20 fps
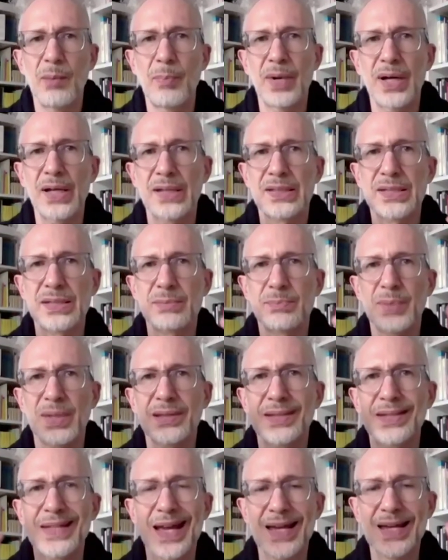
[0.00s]
but
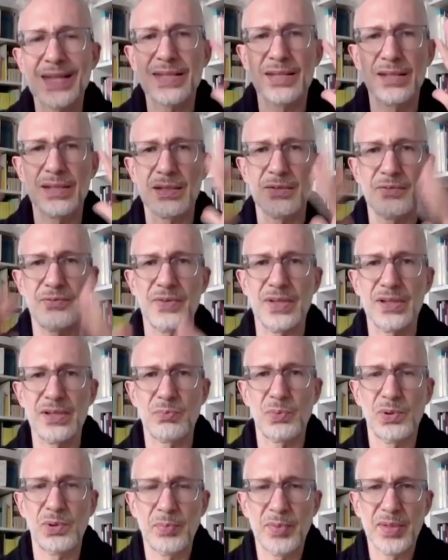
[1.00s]
the essence of
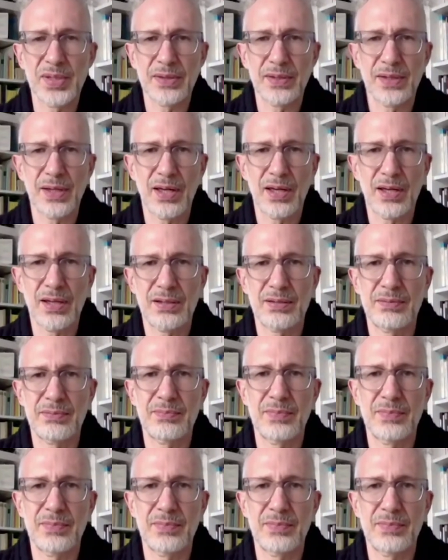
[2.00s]
it will be there,